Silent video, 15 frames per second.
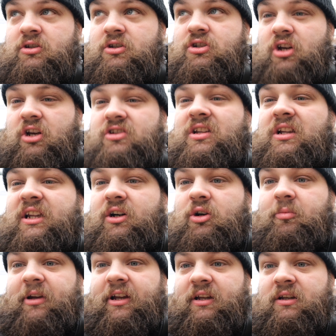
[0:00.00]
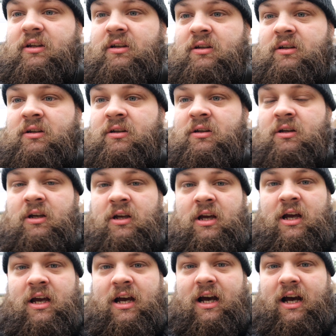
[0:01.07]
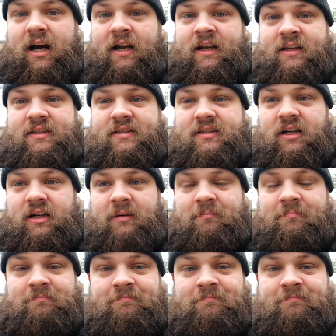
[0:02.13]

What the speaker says: Just a little bit. And it's, I